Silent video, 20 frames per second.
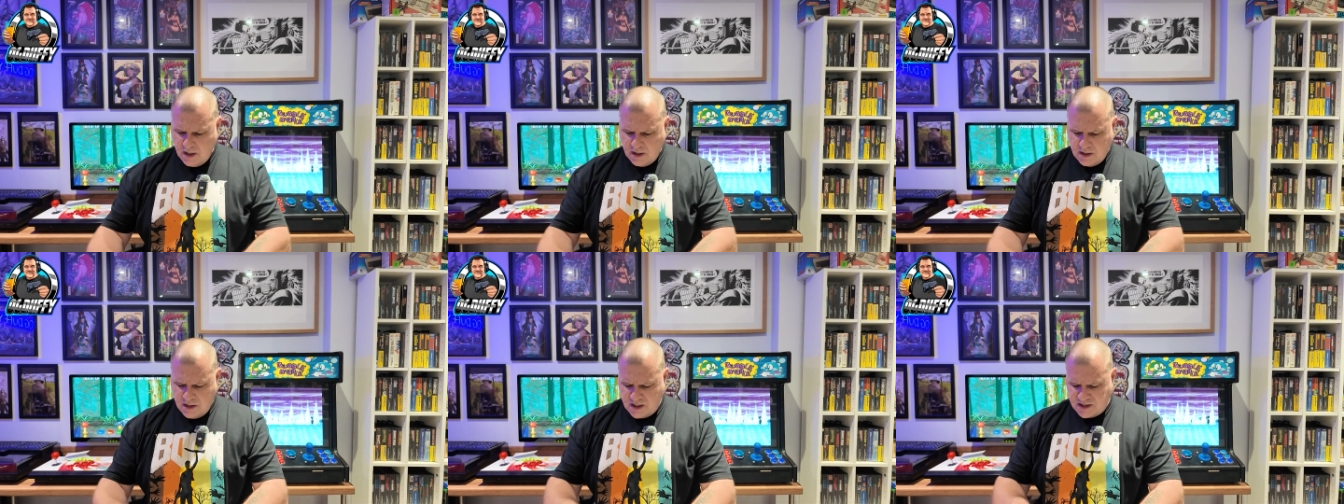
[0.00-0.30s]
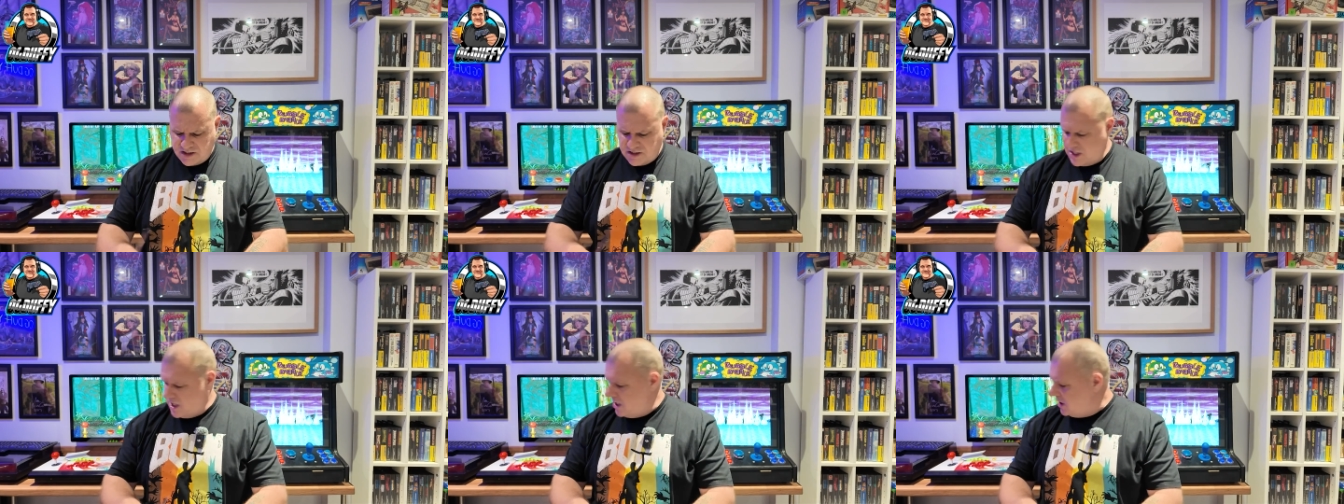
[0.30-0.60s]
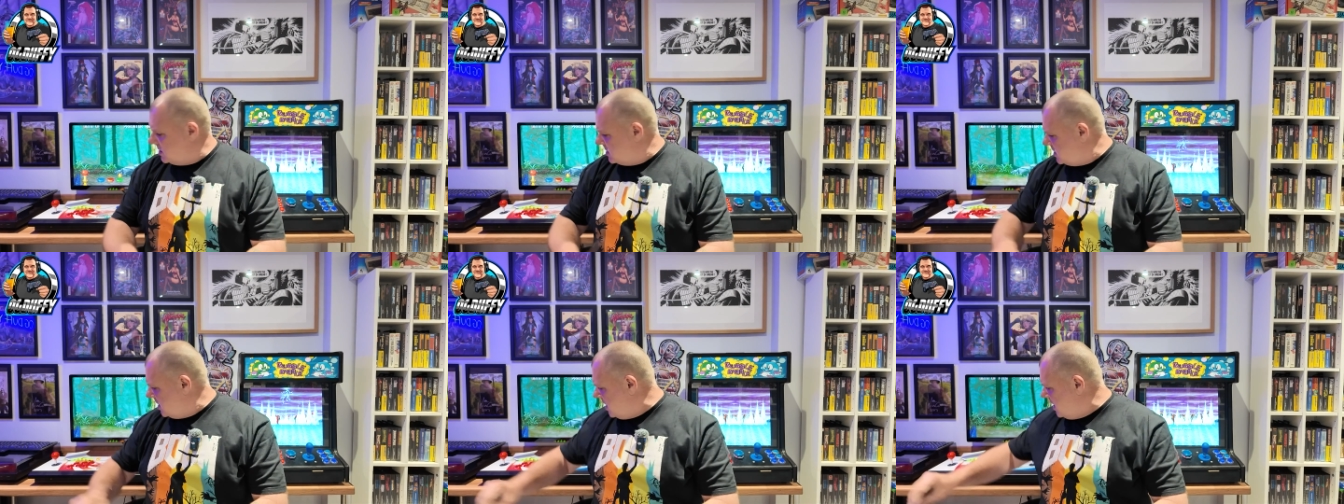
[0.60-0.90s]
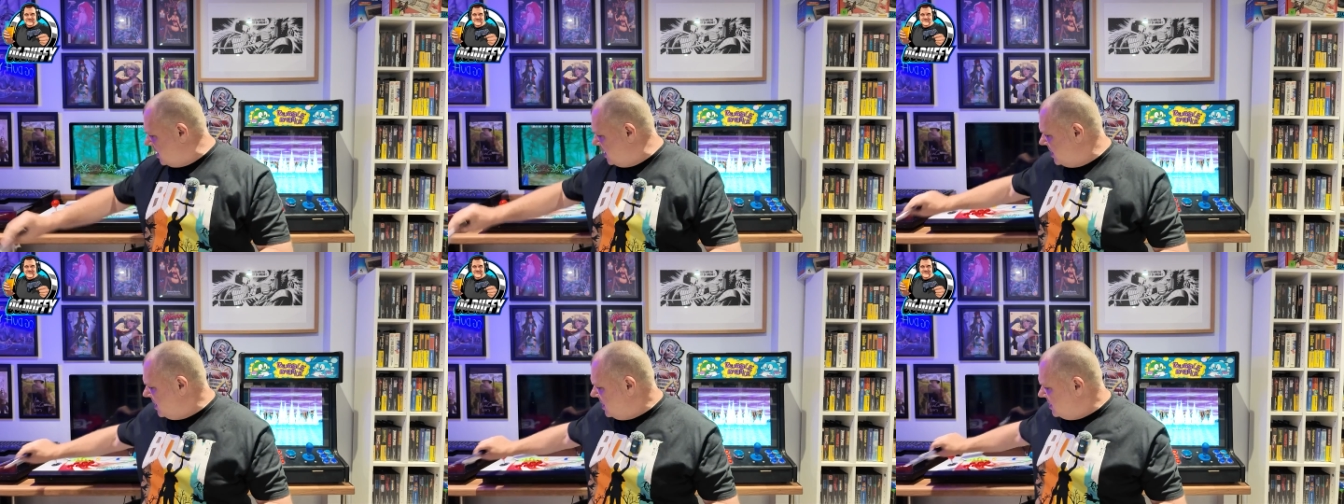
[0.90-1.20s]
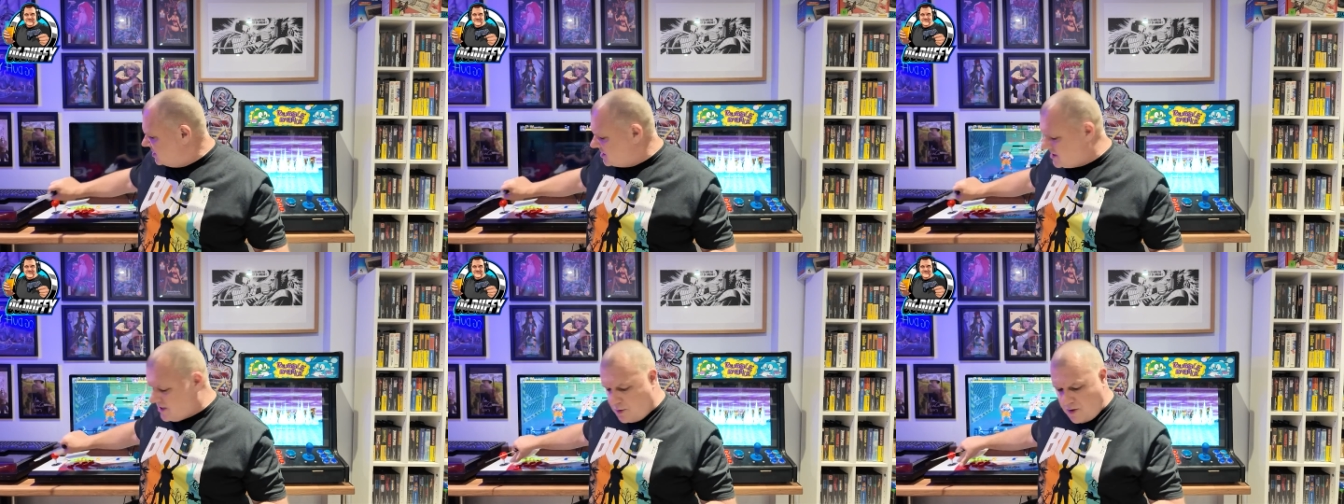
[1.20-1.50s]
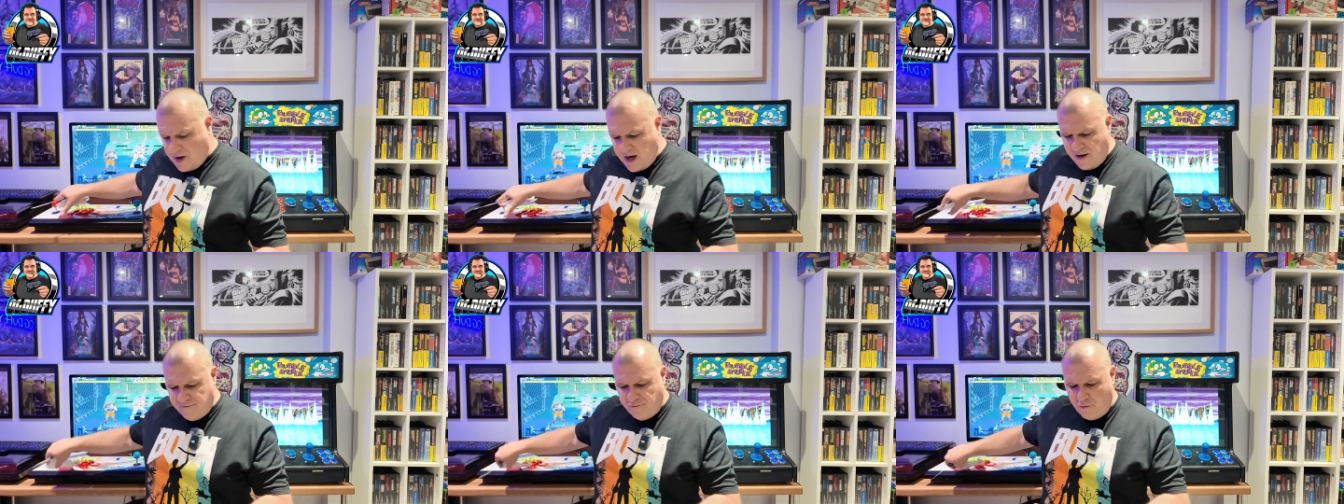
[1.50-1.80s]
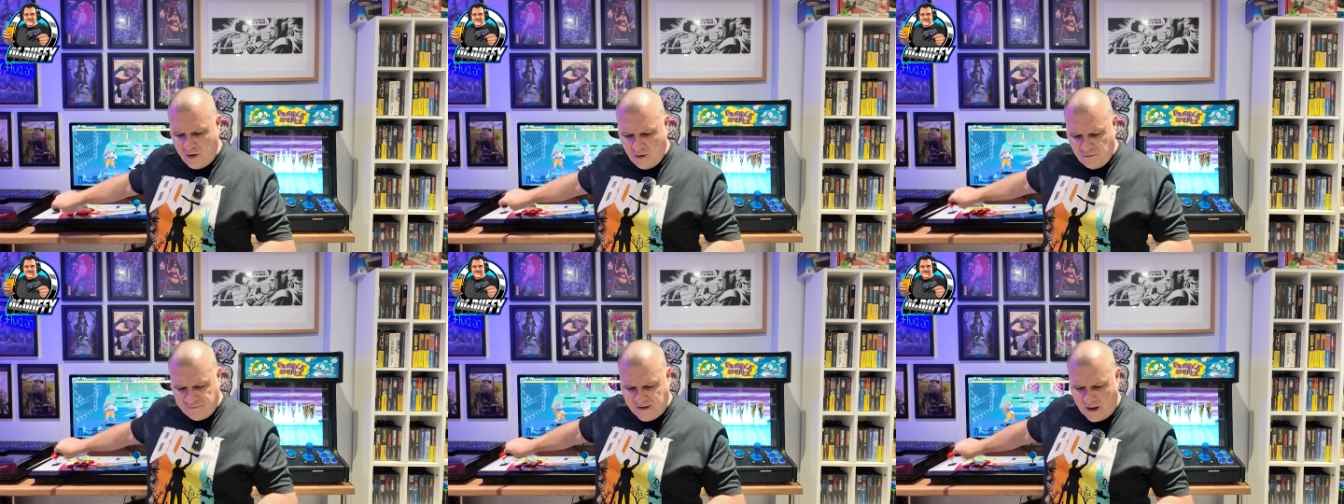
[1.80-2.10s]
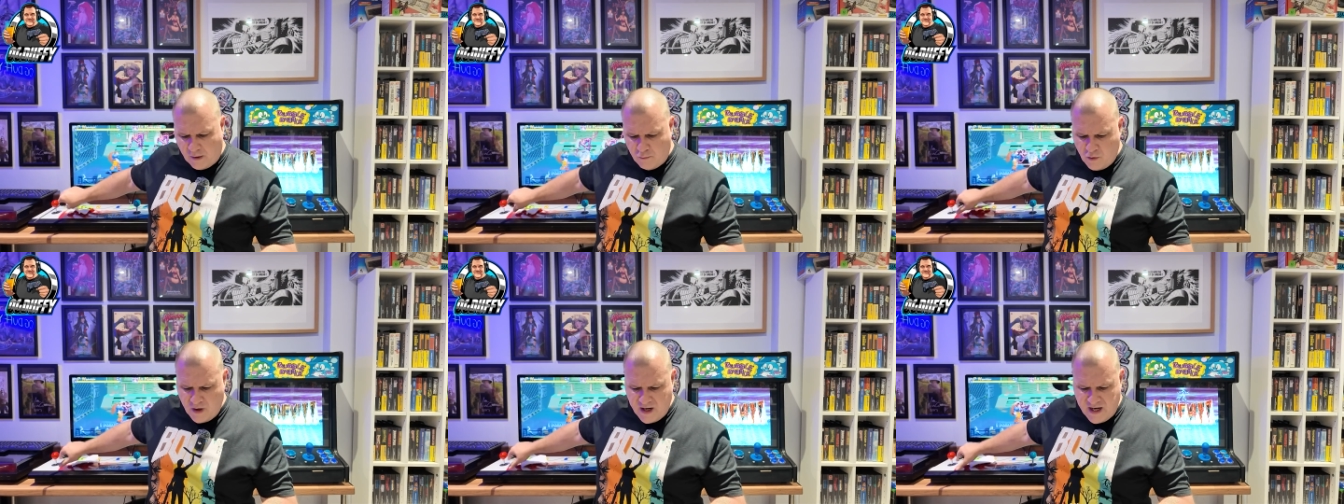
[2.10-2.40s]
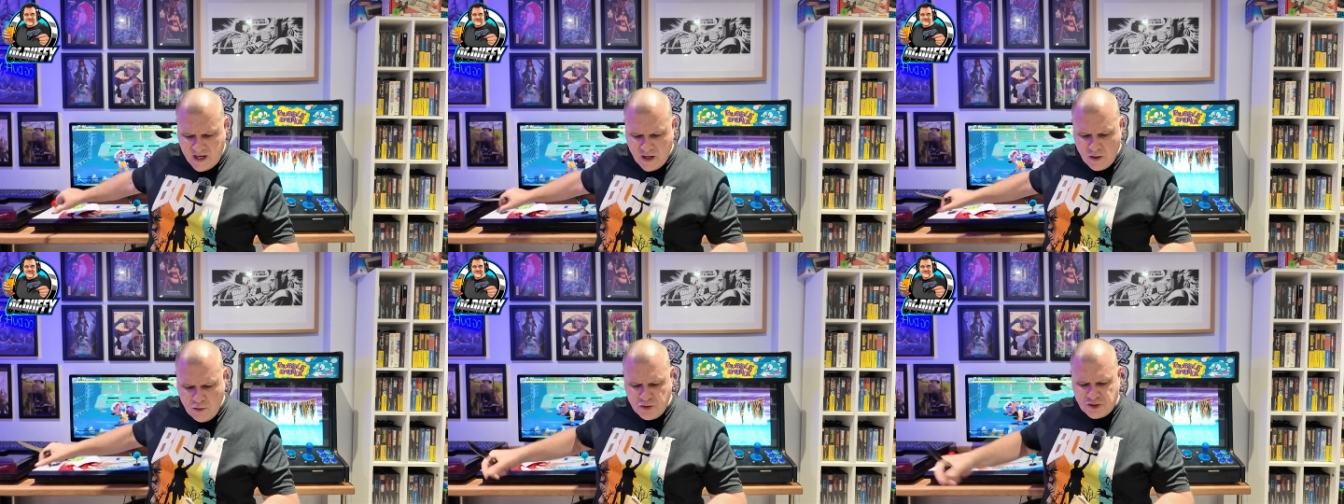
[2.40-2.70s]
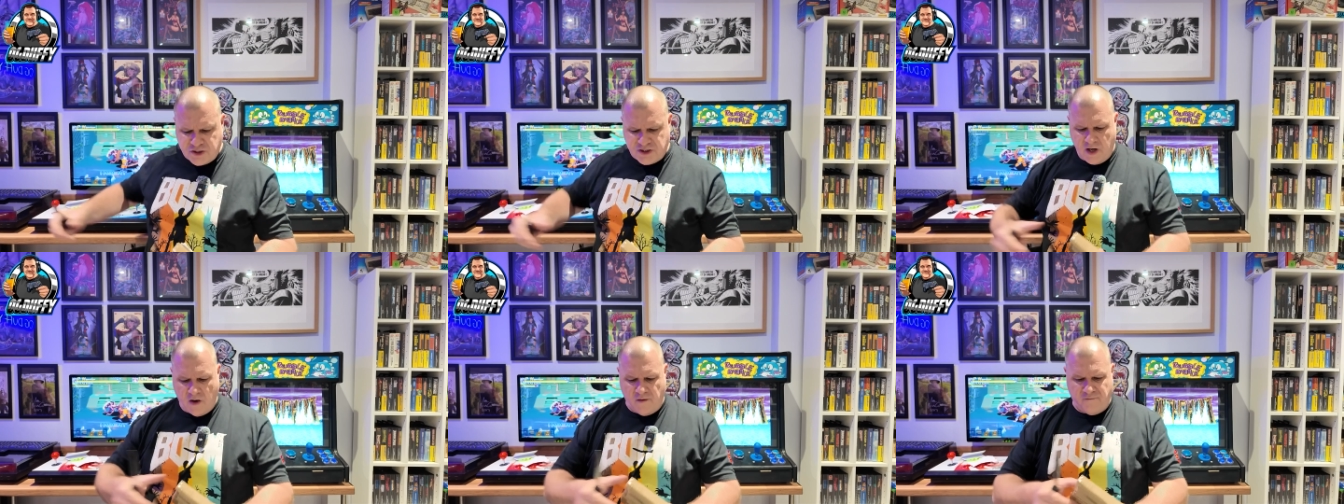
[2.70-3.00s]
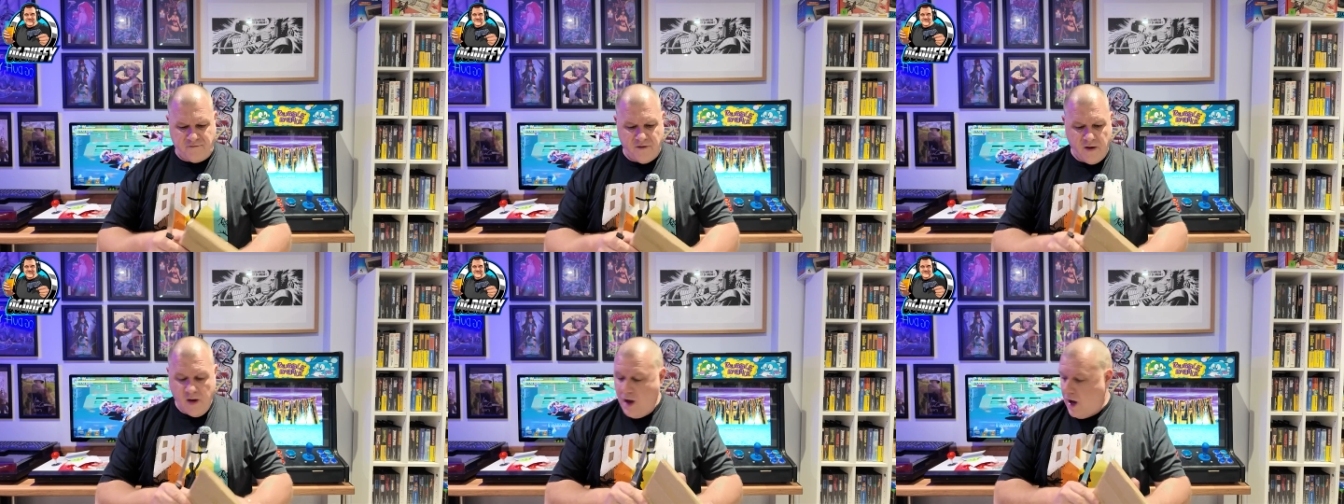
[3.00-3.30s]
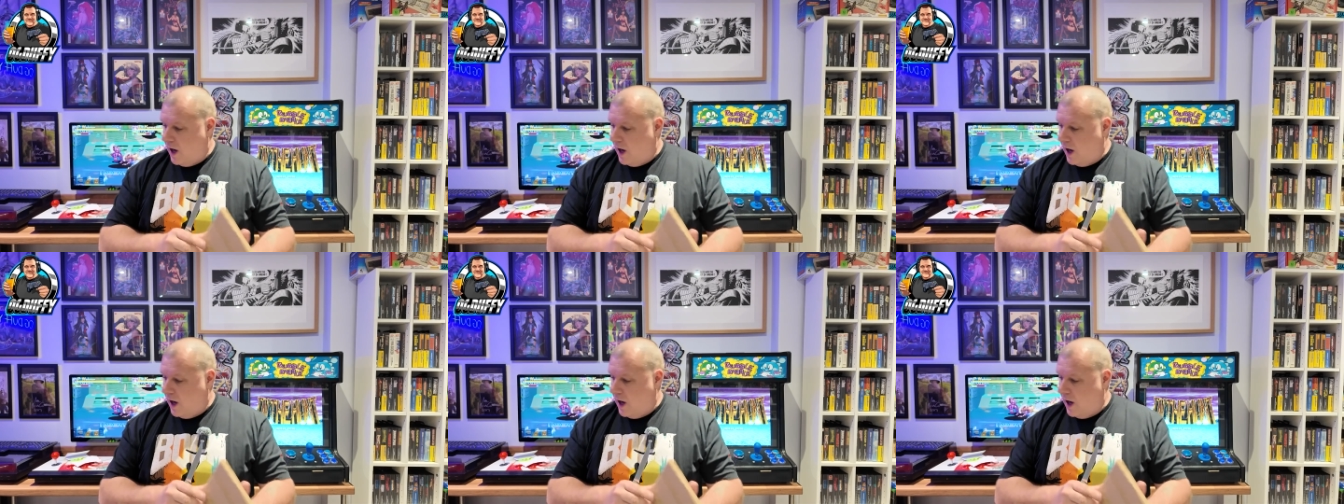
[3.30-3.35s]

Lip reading: Yes, indeed. So another one off that Wii U shelf.